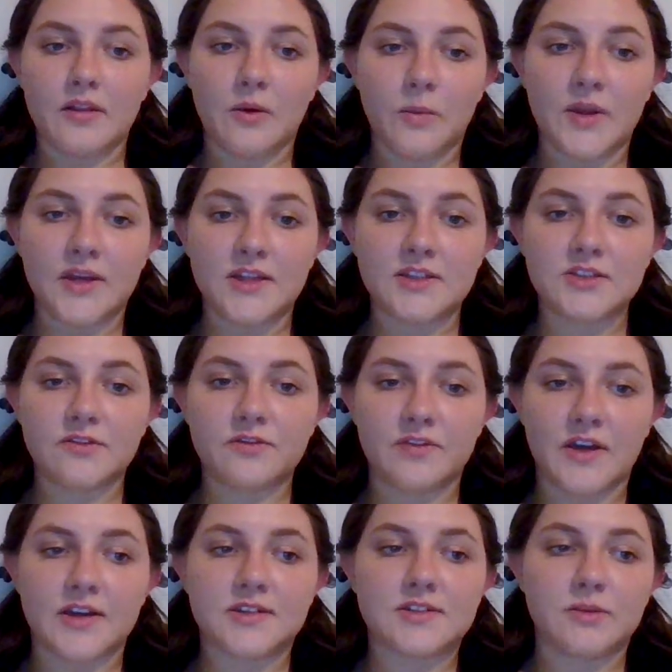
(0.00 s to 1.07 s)
that we need to
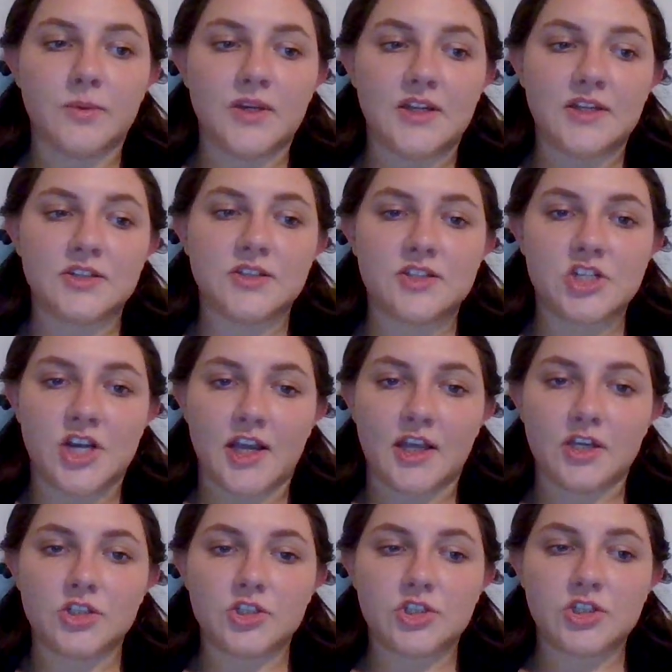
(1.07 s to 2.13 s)
fix and we need to
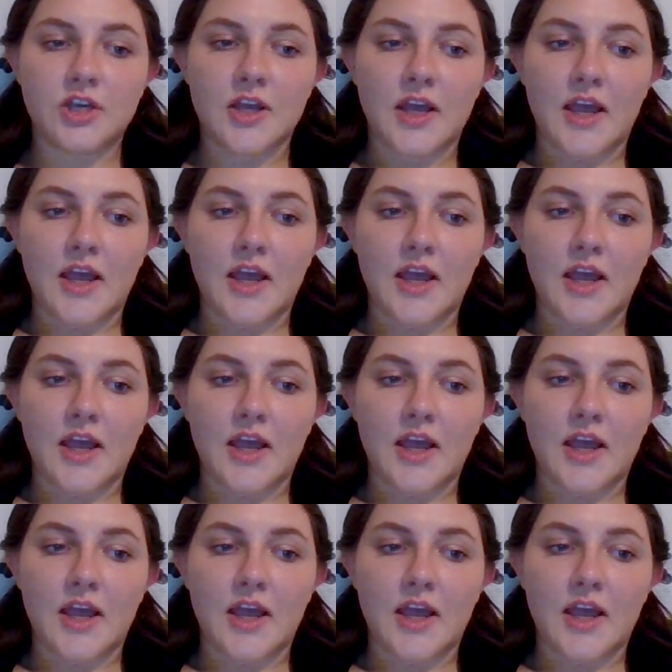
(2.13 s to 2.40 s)
change.